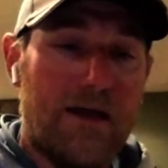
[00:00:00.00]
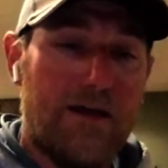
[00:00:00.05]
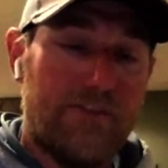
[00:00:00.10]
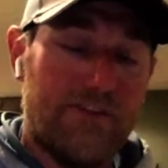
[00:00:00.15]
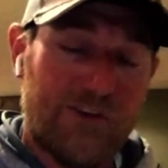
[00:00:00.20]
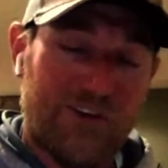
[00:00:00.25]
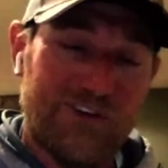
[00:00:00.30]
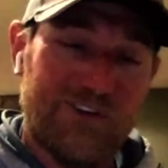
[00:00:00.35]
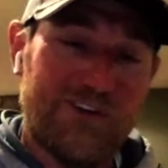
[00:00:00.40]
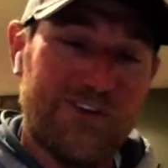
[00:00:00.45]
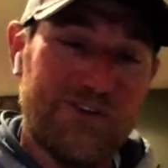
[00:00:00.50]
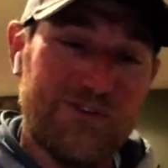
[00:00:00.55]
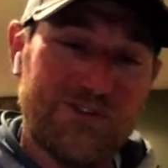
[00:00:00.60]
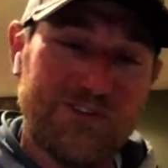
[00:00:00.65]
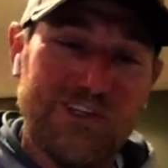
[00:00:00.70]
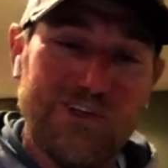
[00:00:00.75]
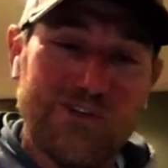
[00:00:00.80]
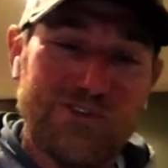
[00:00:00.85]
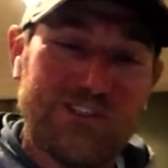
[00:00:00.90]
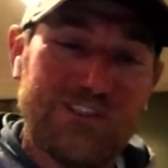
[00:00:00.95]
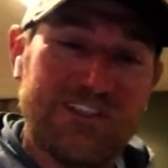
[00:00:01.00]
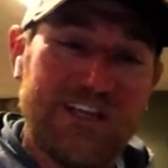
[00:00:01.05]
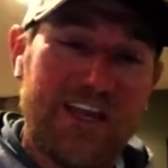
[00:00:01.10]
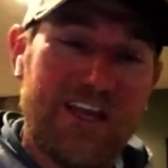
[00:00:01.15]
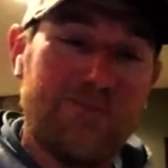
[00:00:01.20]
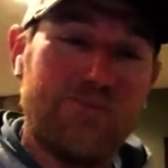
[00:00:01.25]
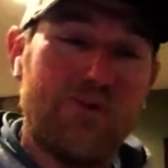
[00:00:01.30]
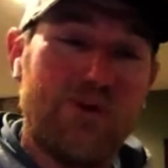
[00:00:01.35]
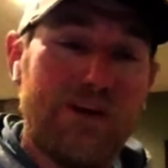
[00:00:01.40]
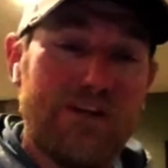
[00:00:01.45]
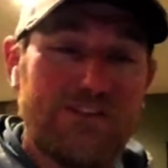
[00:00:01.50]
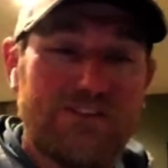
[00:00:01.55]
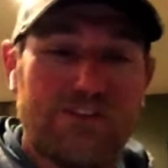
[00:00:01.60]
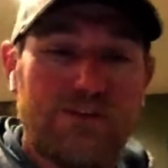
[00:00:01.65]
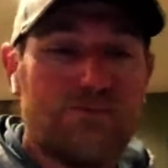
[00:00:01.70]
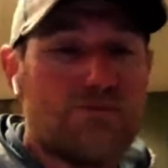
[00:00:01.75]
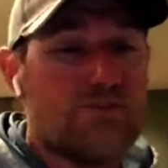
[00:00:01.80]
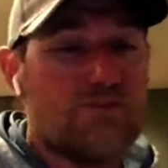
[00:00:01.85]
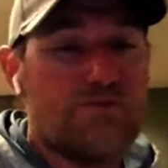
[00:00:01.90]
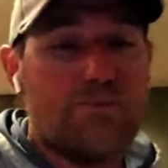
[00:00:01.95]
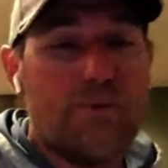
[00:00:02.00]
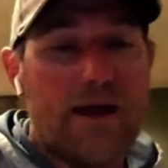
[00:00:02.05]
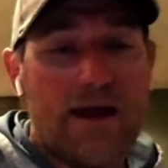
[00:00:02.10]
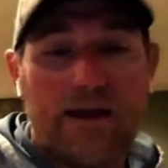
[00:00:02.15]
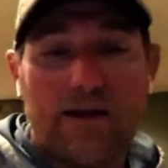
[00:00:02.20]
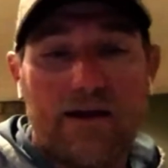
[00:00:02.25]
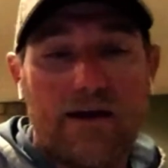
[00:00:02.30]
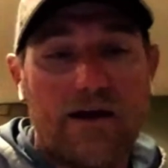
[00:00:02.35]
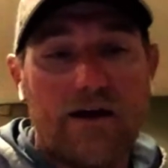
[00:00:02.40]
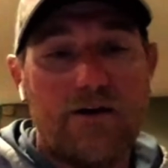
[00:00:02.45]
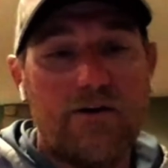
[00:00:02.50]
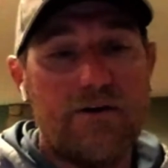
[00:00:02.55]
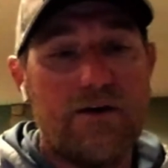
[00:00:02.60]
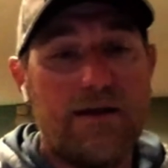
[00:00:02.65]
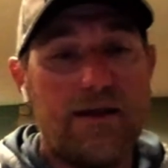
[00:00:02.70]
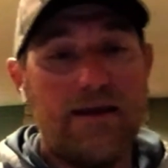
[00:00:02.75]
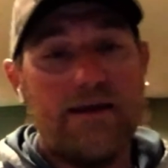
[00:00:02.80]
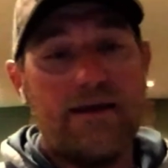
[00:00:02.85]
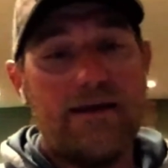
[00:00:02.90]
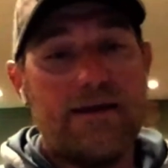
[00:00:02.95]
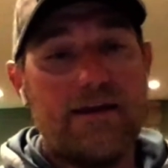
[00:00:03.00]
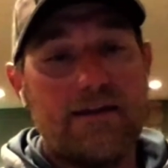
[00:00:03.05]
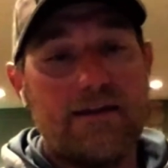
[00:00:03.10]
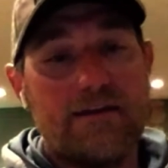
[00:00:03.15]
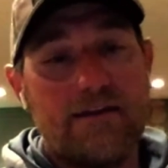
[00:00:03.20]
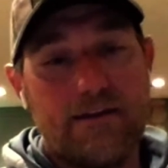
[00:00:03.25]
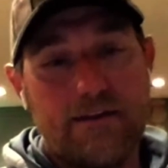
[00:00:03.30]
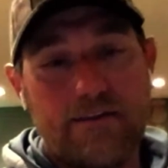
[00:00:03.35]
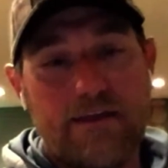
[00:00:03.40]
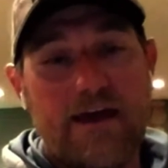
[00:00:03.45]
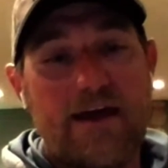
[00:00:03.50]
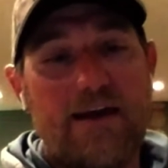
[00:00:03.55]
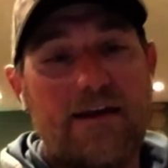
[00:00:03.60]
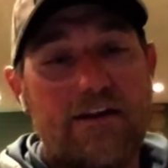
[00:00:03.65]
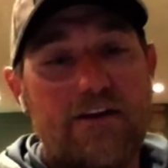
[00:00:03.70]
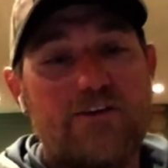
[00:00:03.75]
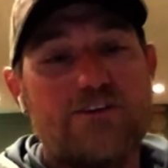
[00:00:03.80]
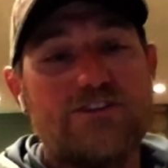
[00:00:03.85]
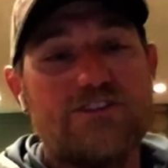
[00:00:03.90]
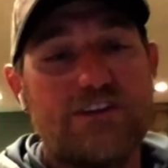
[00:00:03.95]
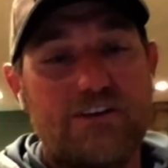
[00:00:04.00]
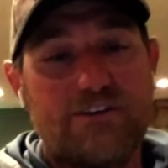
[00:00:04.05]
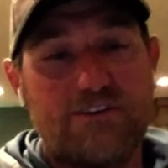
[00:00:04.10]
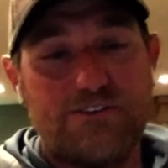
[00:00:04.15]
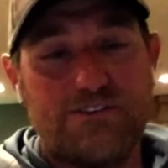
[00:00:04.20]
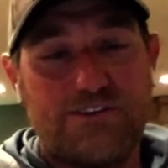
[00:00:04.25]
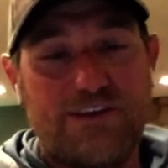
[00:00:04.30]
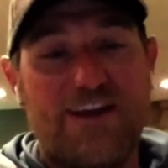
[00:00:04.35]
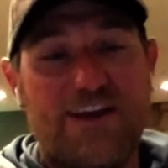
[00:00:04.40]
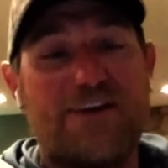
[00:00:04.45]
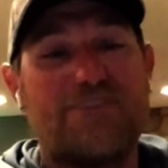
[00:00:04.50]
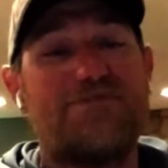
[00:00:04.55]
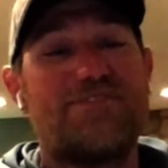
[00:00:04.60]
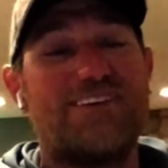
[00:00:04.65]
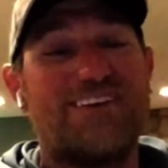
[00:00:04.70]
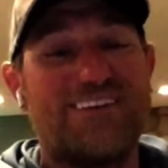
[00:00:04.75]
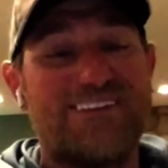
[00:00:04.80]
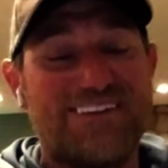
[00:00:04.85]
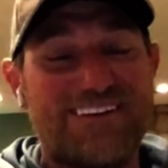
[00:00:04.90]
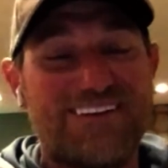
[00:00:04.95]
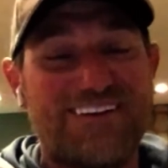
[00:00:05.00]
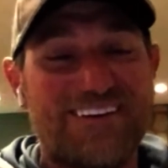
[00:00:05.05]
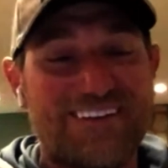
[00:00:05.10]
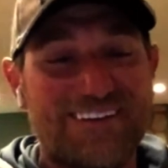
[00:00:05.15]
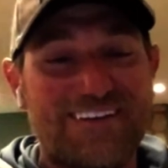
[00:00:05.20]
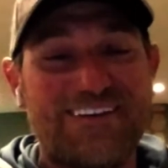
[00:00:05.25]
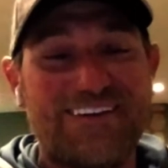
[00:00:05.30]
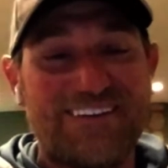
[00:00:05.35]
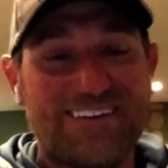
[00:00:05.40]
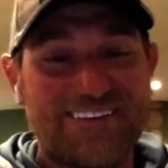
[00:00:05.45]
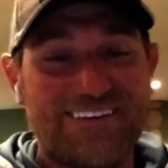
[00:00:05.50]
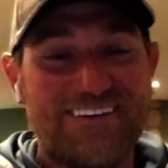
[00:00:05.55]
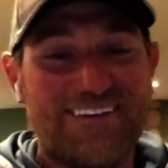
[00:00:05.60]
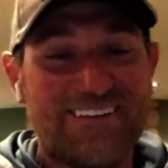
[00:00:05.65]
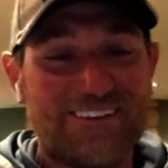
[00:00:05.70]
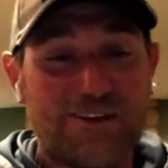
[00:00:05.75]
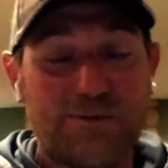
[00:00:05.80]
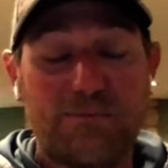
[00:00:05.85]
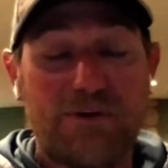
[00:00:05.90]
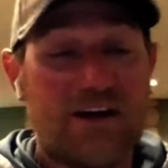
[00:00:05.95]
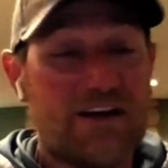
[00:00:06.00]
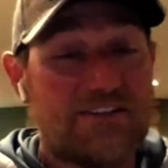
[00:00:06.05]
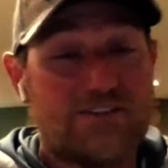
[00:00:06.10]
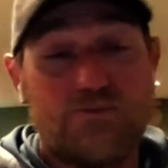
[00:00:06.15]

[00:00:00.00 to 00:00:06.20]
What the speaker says: They're going to use those same ways to move back out. And that hair jig will definitely get the bites.